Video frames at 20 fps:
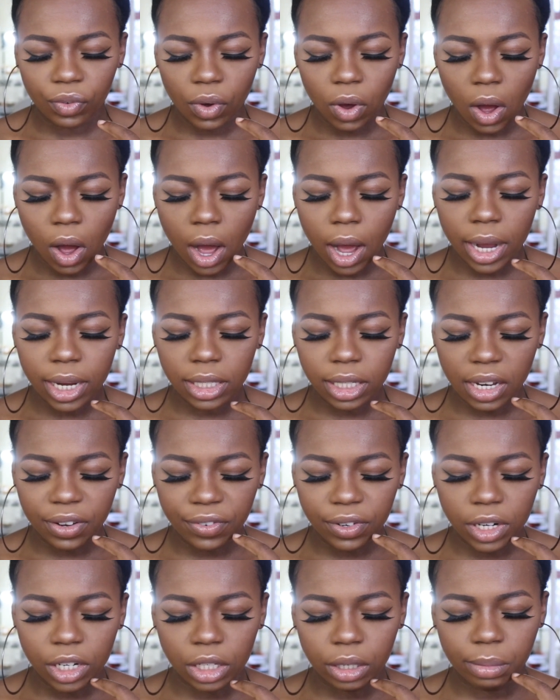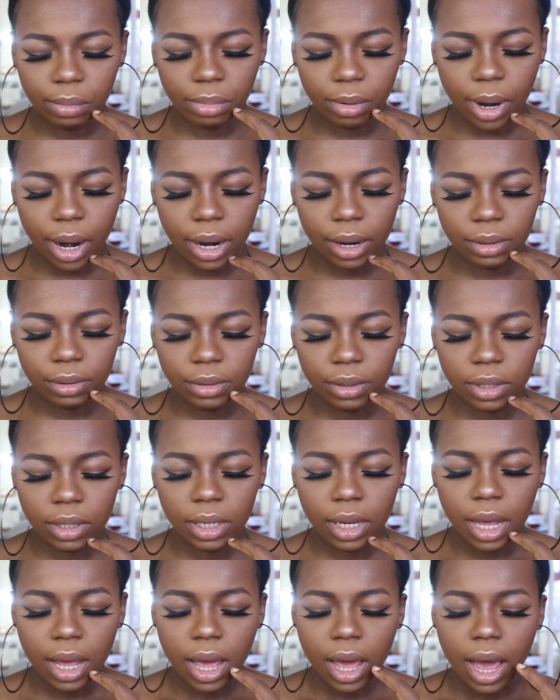for high definition
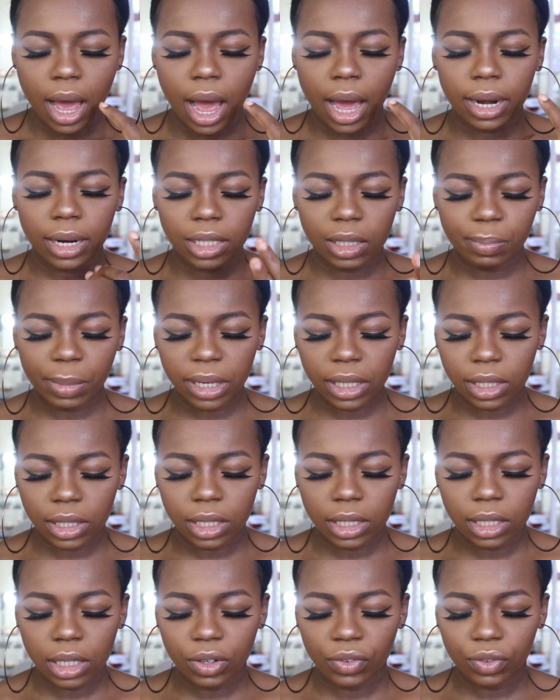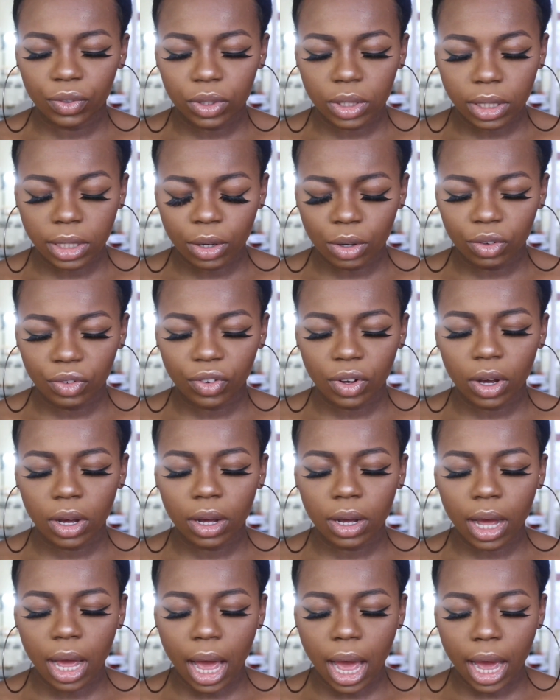brows and is best suited for
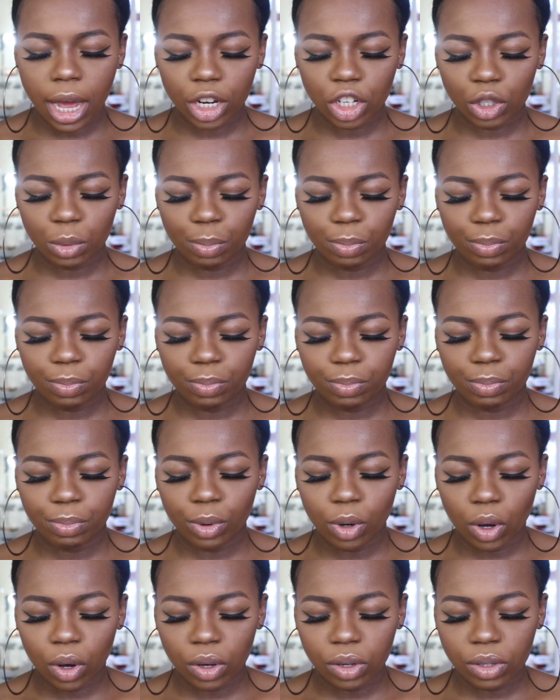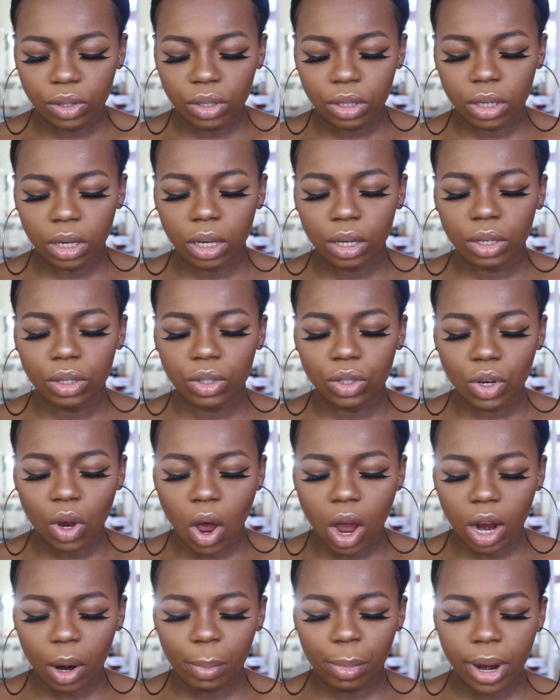silver, ash blonde,
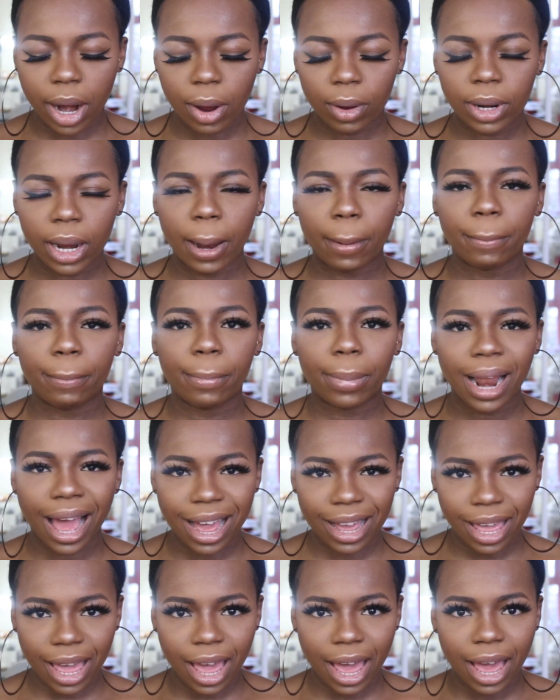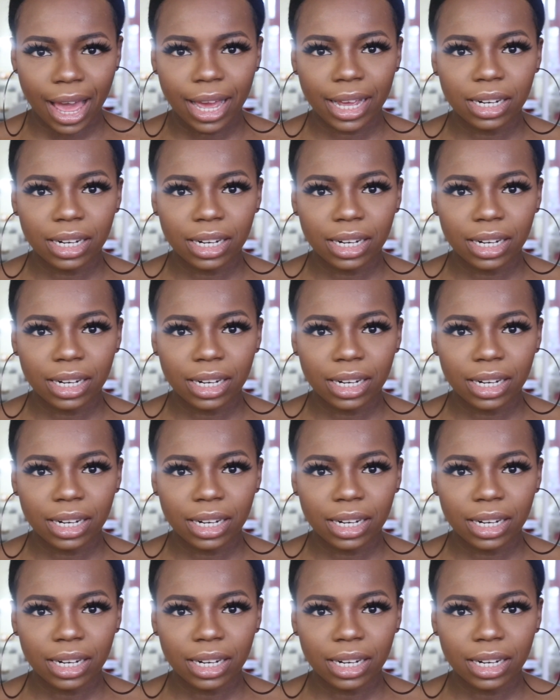dark brown and black hair